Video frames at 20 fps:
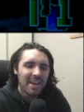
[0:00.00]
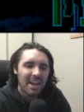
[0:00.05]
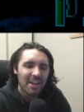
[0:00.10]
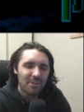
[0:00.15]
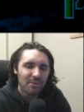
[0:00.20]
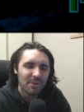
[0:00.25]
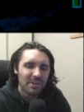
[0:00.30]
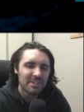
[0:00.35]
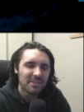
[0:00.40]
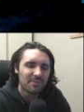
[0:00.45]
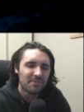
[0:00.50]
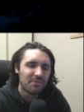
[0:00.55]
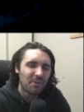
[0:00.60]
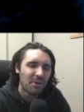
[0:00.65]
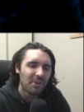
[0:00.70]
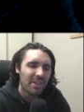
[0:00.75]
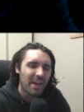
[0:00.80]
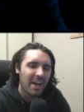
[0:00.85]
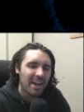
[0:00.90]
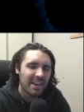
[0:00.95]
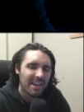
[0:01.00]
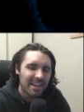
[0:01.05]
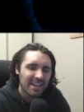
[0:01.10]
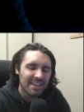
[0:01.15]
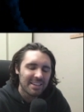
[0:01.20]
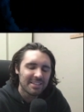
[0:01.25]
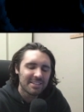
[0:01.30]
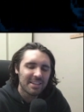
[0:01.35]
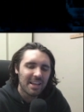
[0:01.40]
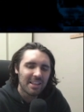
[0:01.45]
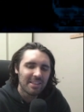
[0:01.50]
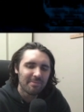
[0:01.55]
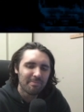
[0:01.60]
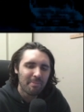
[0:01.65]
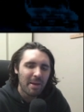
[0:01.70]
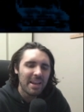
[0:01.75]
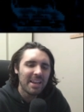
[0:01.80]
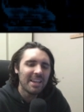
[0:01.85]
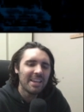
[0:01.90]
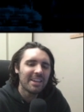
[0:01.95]
And the reason for that is
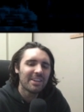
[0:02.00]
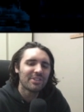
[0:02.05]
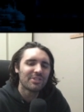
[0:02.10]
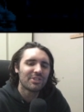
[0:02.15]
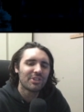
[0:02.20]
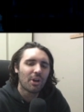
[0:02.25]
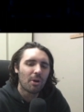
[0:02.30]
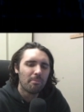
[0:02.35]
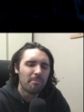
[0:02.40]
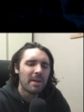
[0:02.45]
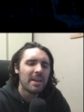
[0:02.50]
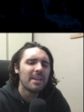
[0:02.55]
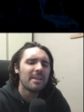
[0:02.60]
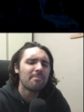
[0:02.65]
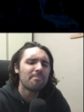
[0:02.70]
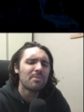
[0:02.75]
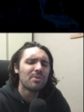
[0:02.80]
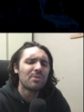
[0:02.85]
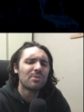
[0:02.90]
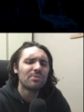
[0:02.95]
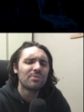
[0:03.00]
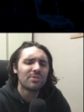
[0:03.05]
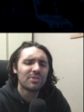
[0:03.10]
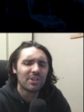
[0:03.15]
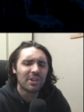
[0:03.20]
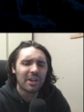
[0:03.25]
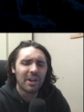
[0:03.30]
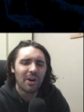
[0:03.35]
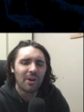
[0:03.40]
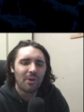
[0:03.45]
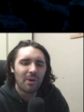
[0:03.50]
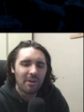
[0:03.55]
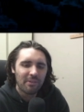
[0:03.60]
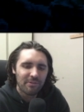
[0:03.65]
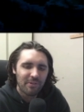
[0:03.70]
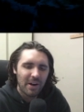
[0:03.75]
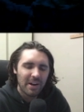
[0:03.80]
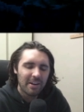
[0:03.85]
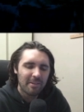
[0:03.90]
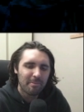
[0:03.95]
many years ago, many moons ago, a
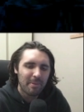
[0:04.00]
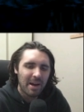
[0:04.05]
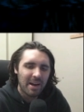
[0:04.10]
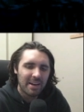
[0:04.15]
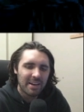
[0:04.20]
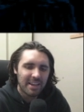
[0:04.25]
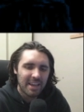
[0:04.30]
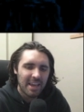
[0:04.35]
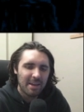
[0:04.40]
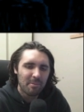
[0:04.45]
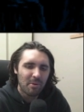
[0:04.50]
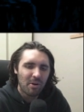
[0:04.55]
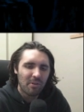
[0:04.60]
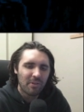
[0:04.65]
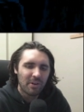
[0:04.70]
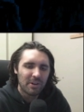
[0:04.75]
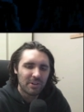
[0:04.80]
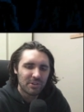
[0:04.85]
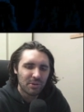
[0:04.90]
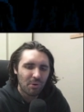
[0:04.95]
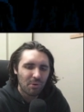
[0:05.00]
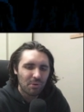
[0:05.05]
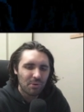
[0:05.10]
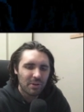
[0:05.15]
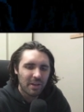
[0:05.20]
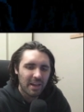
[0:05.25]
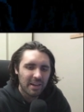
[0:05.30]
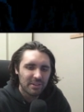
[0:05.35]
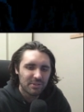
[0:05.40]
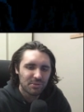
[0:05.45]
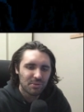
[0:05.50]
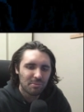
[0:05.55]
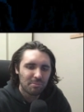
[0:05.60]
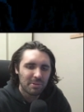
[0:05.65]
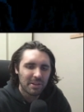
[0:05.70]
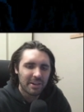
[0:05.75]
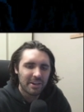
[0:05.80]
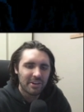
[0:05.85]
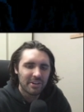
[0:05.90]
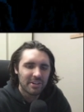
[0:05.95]
friend of mine came over, a total casual
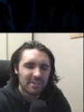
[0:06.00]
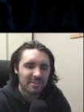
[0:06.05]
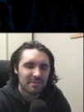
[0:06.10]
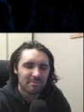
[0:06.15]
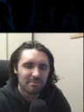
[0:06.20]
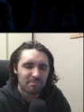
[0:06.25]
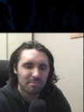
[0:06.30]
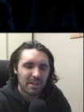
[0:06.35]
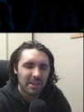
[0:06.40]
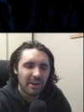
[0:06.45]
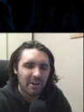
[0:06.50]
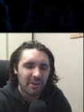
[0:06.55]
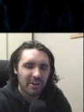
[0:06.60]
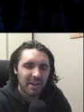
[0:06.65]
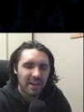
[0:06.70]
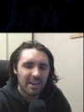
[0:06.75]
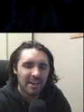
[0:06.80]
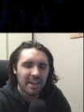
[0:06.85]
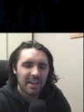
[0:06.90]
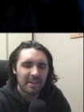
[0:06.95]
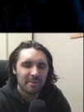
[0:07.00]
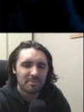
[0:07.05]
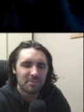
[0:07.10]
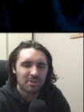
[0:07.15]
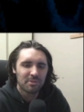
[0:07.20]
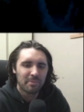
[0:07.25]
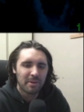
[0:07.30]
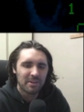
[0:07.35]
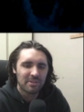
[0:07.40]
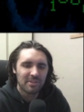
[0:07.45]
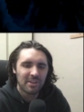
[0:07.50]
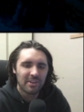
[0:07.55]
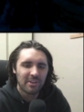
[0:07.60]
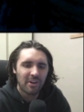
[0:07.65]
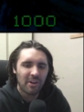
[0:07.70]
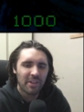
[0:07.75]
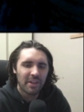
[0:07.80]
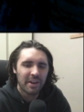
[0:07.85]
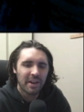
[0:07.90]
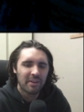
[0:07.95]
player who doesn't play arcade games or Metal Slug
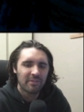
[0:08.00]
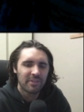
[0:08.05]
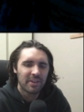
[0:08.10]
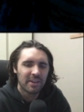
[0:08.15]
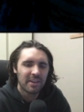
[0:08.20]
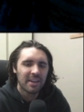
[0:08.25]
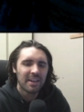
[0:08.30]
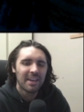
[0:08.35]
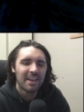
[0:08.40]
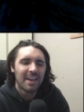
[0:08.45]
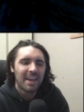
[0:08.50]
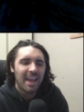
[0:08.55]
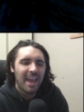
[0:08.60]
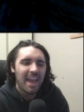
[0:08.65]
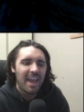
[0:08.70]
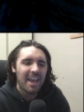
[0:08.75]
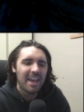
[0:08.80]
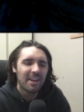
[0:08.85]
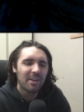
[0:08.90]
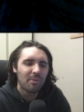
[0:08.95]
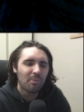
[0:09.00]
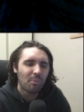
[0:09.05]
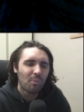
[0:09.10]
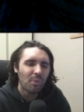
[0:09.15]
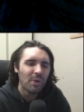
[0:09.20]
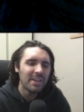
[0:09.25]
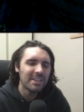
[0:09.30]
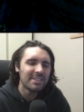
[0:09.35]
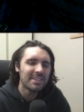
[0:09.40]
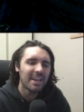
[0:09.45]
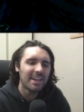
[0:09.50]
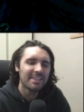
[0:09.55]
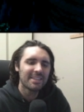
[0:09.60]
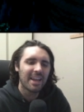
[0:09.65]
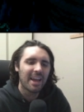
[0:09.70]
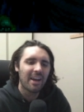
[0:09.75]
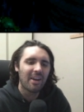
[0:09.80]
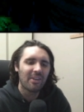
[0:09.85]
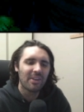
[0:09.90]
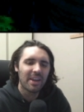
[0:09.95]
all that often. And we sat
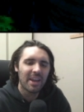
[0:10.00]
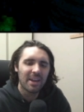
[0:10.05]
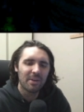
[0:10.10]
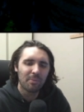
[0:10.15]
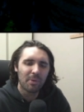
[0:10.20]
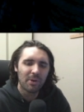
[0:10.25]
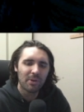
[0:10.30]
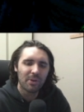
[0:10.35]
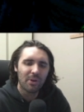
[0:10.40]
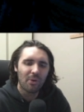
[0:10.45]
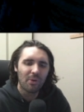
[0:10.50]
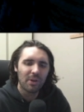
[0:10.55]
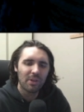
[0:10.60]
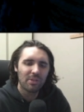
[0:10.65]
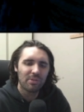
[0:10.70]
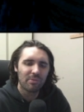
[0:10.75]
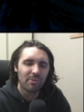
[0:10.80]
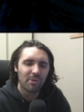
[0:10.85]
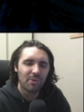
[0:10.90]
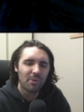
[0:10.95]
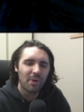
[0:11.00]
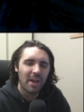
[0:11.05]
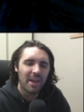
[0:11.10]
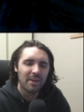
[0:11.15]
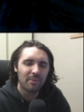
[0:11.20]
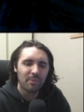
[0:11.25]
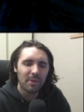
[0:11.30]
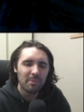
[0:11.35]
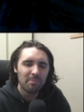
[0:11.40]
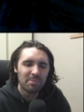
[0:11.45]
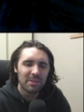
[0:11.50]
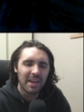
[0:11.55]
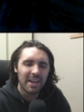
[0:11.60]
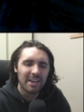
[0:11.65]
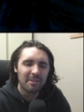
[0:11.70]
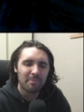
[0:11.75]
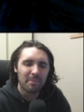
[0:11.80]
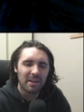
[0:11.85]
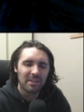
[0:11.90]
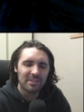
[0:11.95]
down and we were going through and we
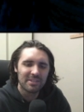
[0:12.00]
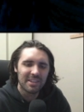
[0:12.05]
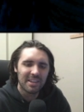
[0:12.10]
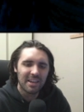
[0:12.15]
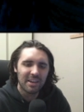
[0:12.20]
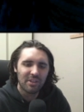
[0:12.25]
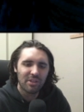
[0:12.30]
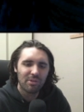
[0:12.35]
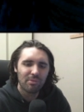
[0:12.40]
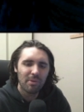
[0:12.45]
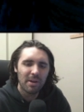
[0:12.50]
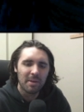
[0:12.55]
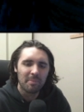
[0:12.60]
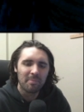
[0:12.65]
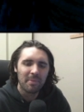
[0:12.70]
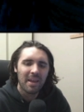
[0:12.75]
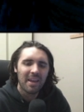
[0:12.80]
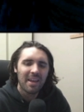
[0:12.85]
played Metal Slug 3.